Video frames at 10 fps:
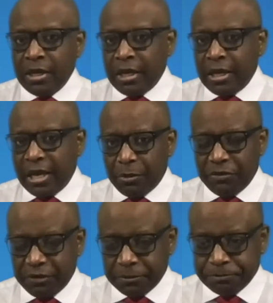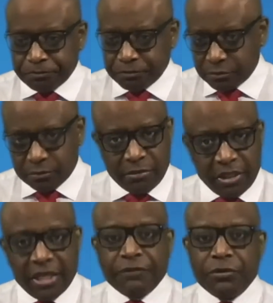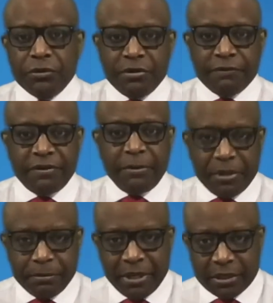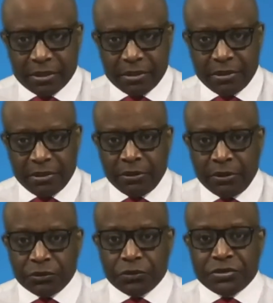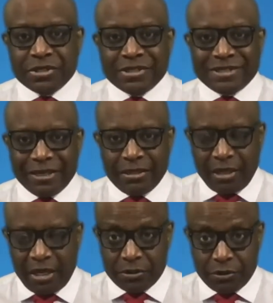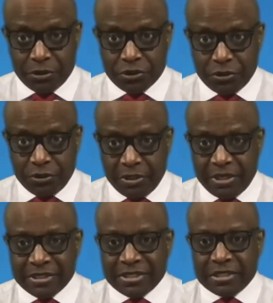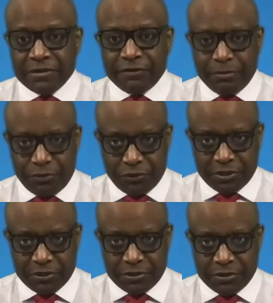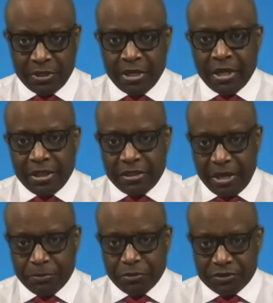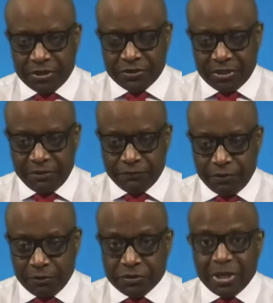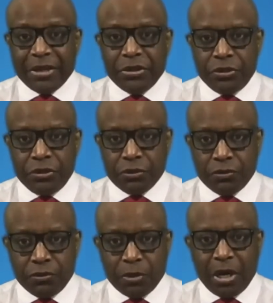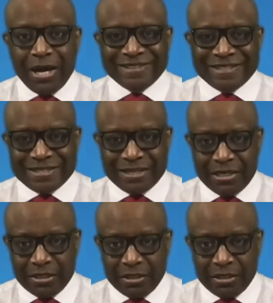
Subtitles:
However, if you flip it back, to sell at auction is a different process. That process involves you as a seller.